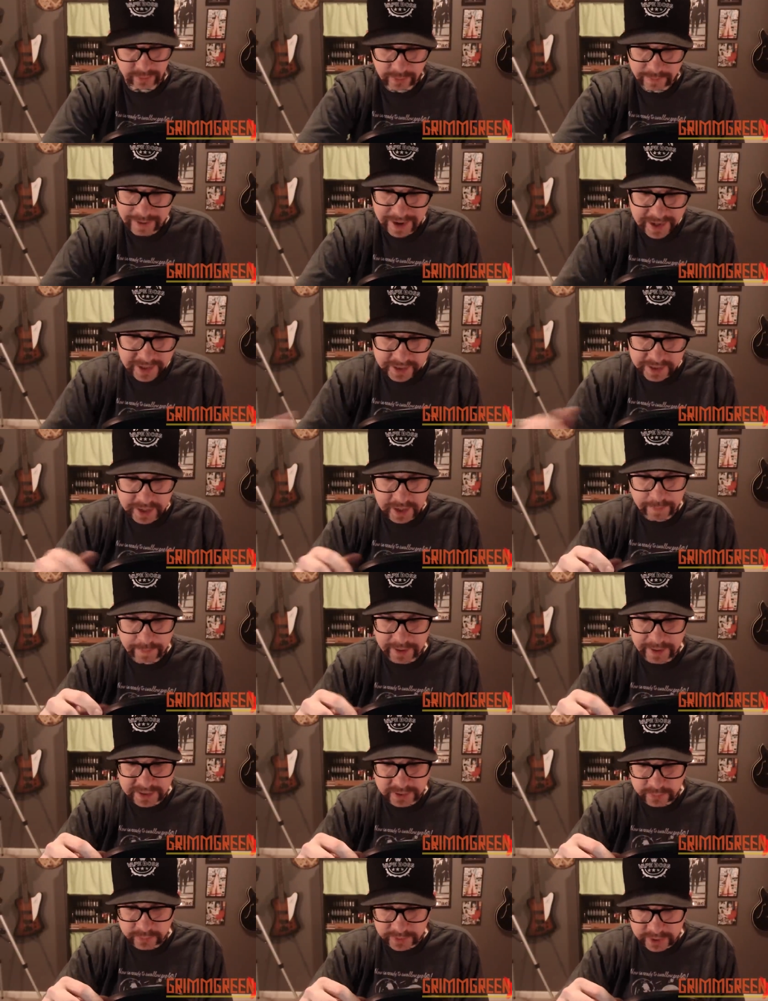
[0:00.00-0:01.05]
We're making it up
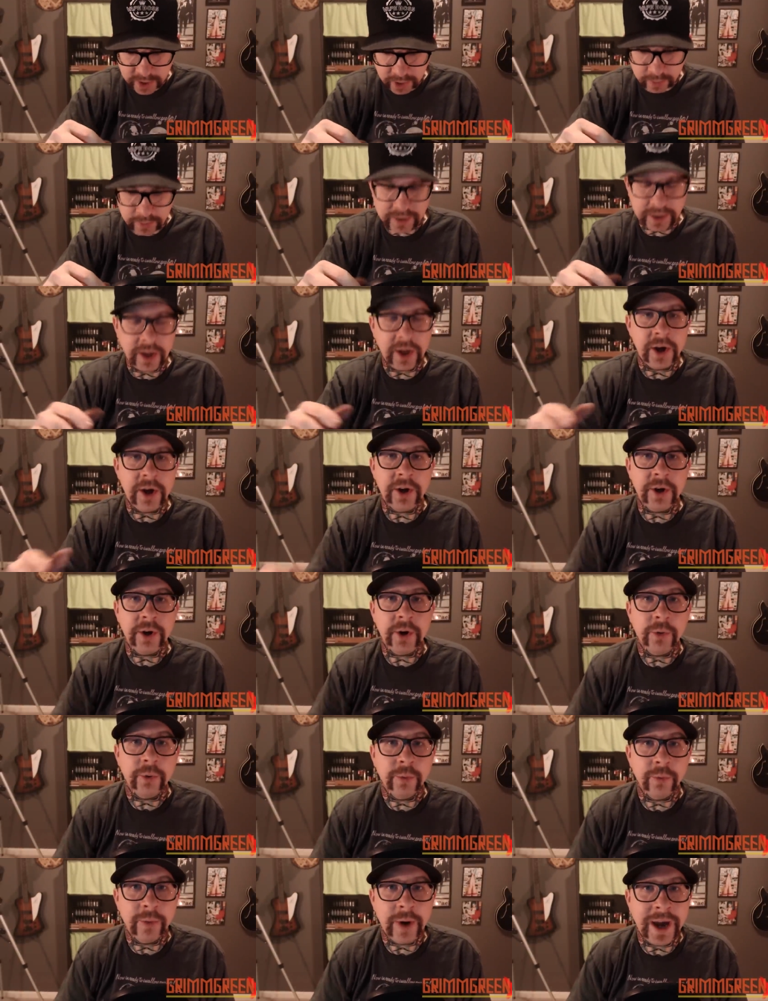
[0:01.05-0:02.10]
as we go along
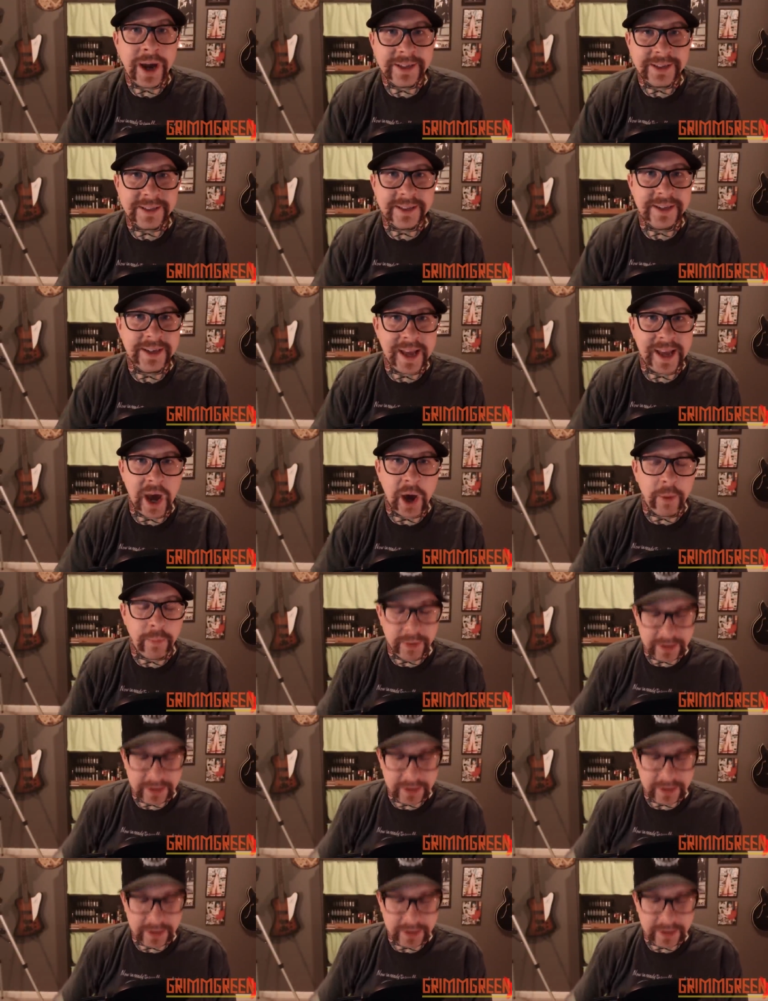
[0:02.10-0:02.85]
right now.